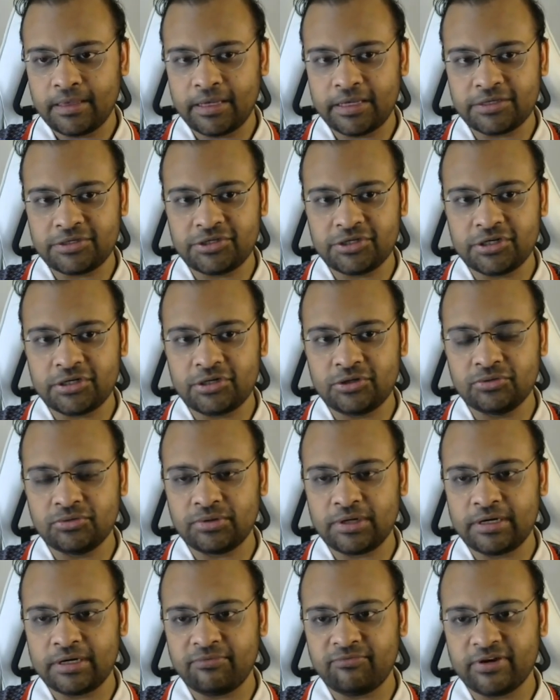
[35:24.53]

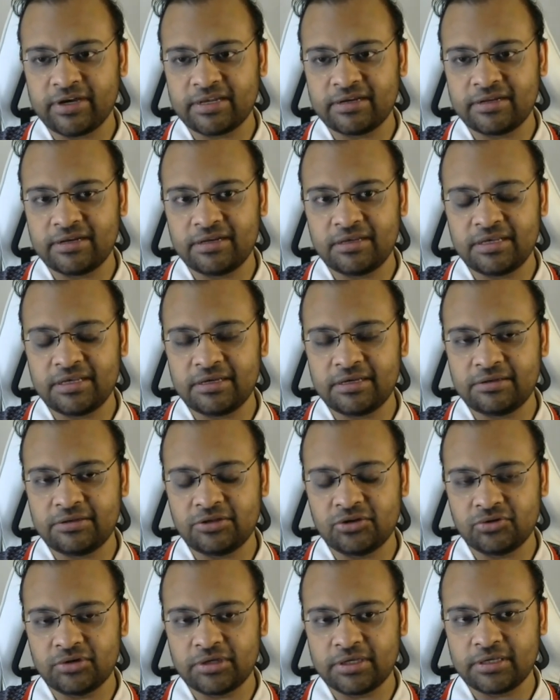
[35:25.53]
H2, and finally he
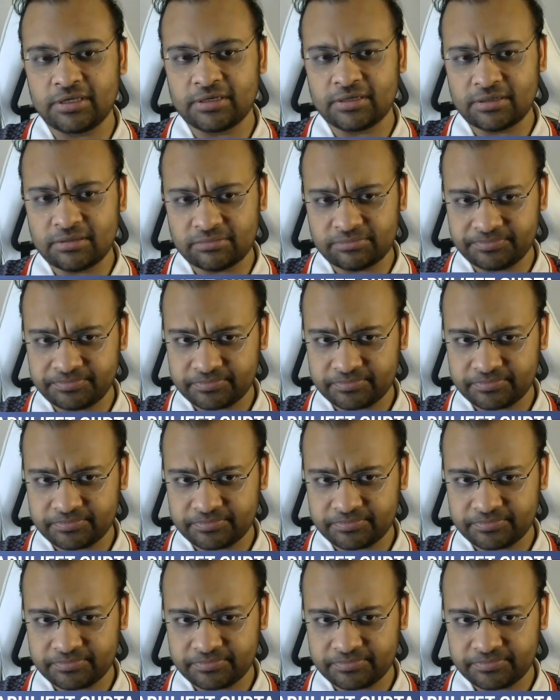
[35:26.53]
took here.